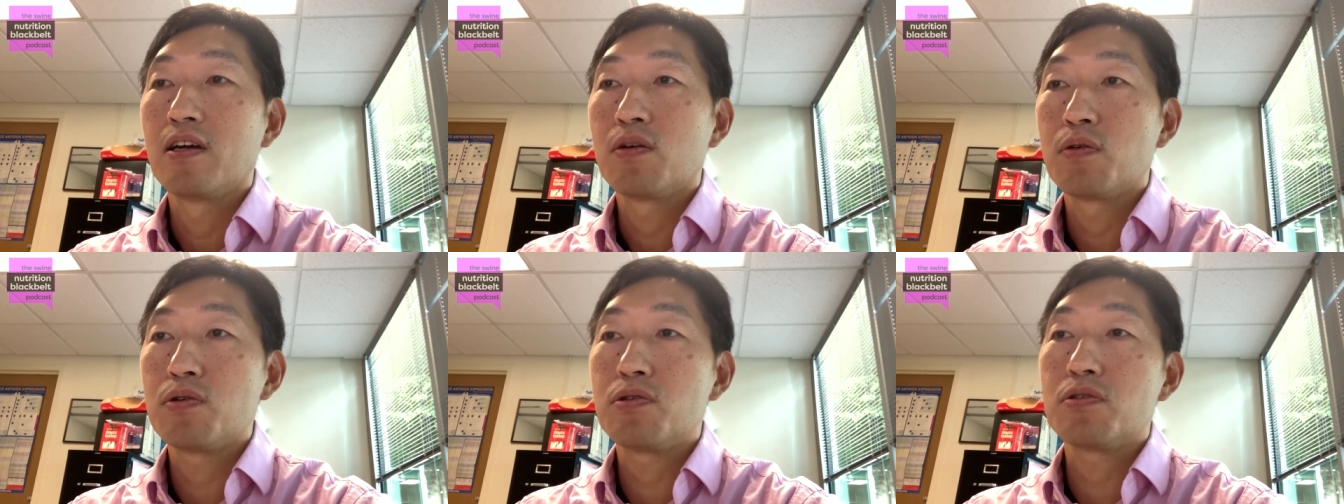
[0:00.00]

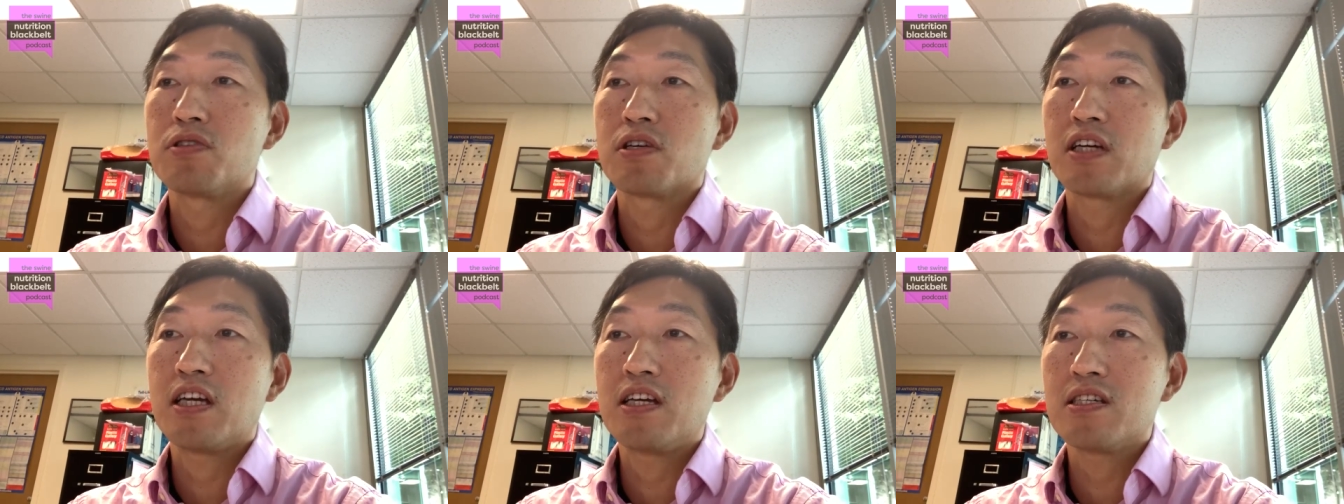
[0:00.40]
which is
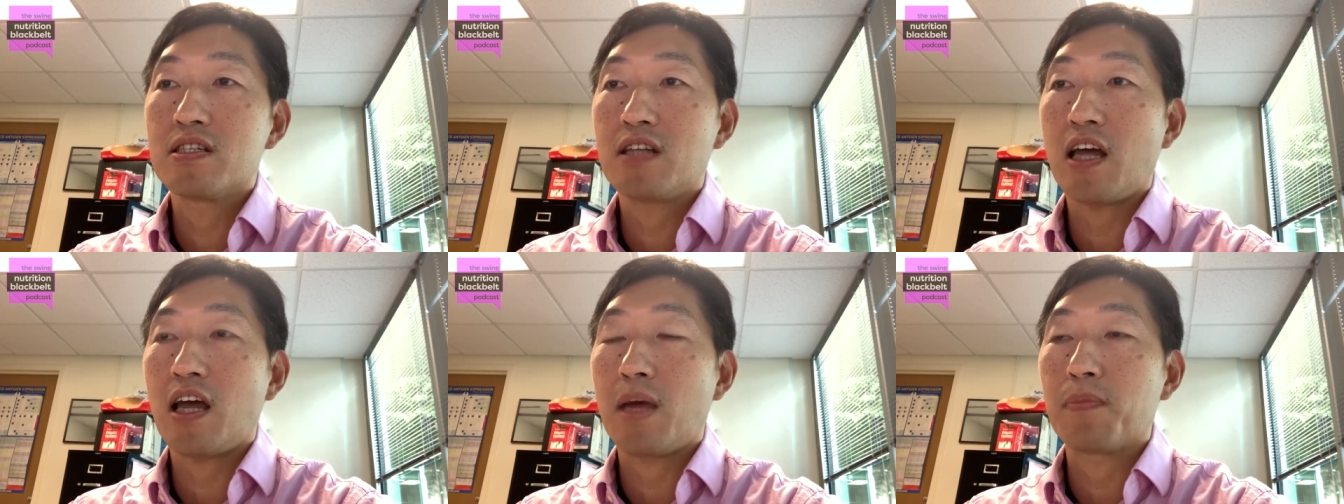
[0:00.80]
a key
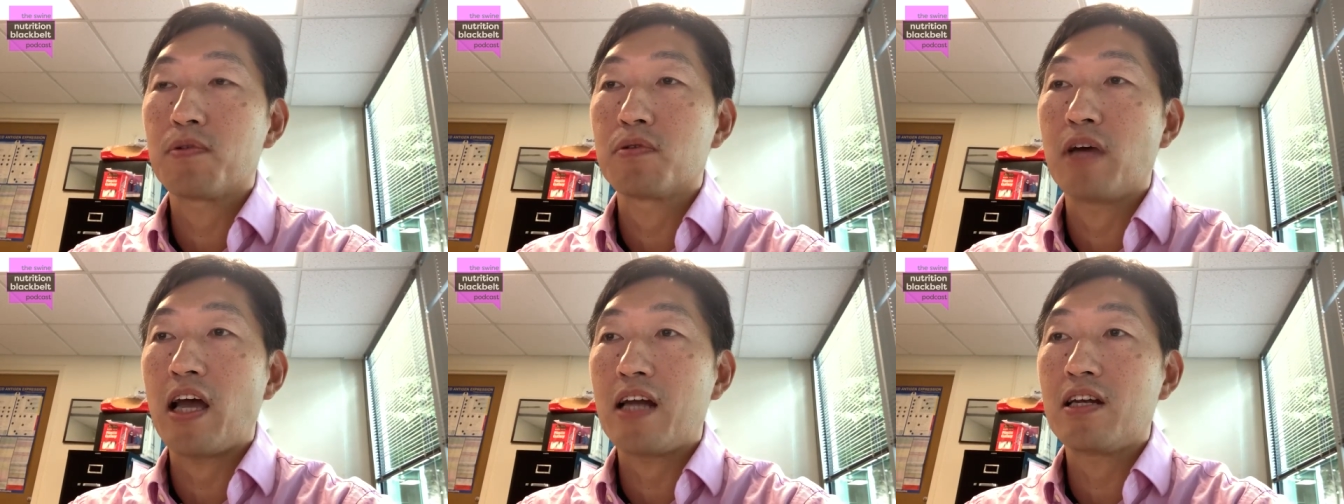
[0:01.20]
step
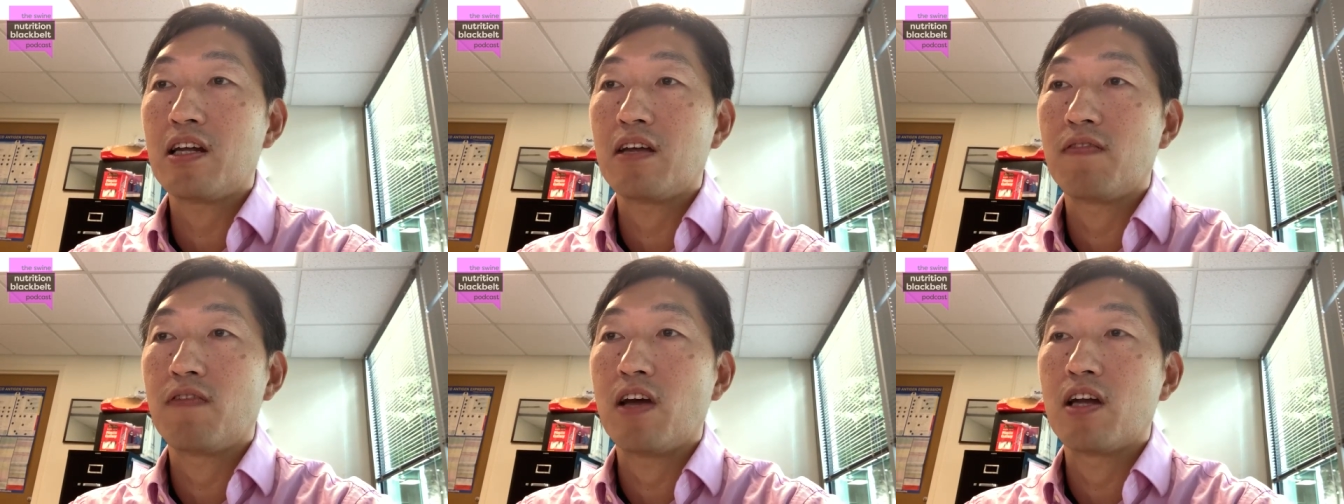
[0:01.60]
to
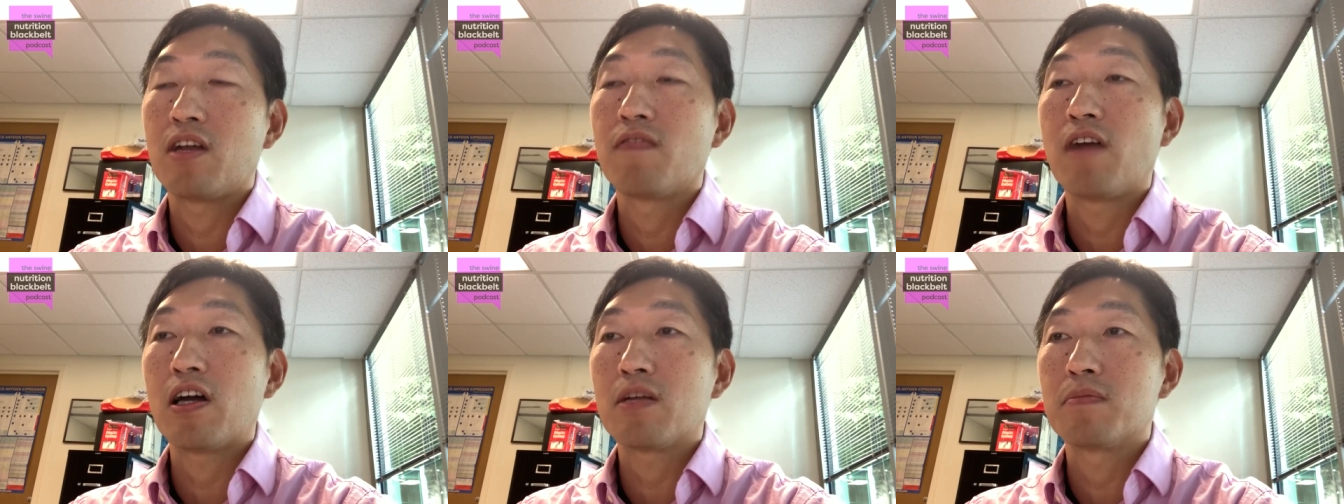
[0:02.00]
activate
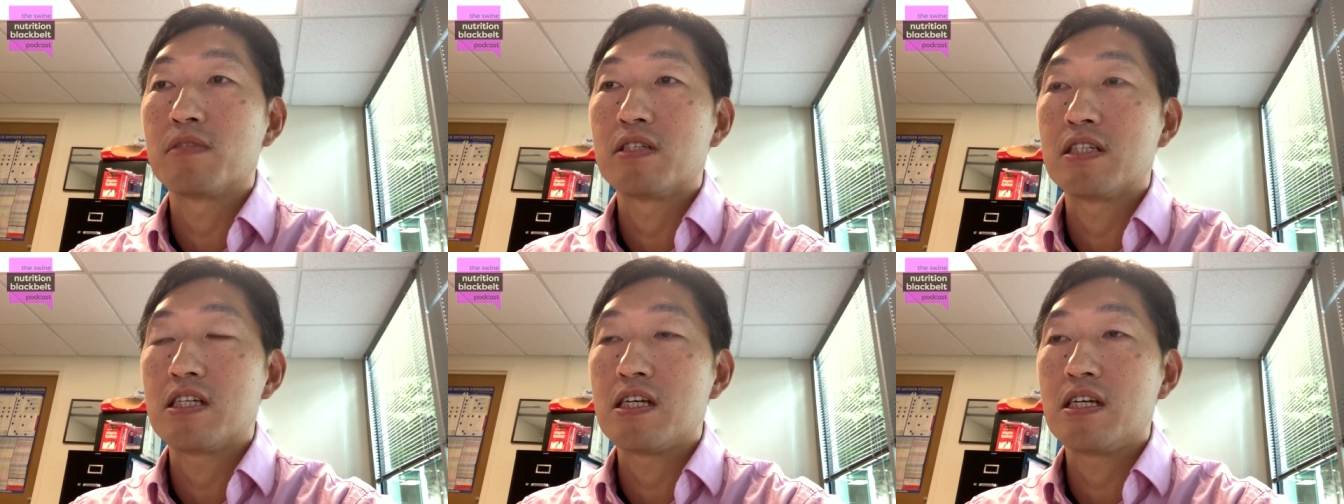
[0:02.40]
the
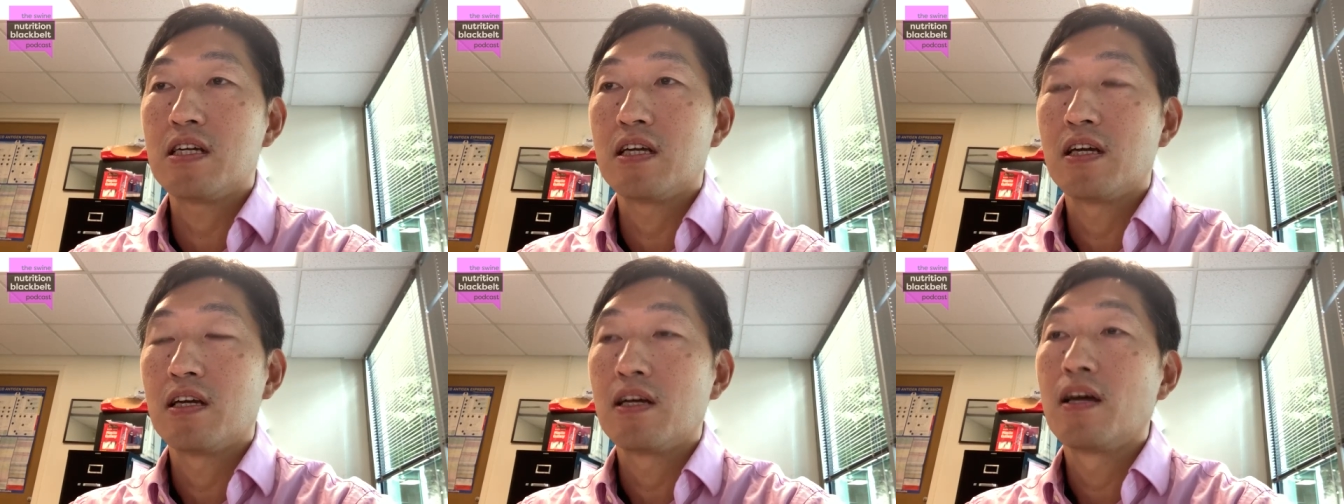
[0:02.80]
vitamin D.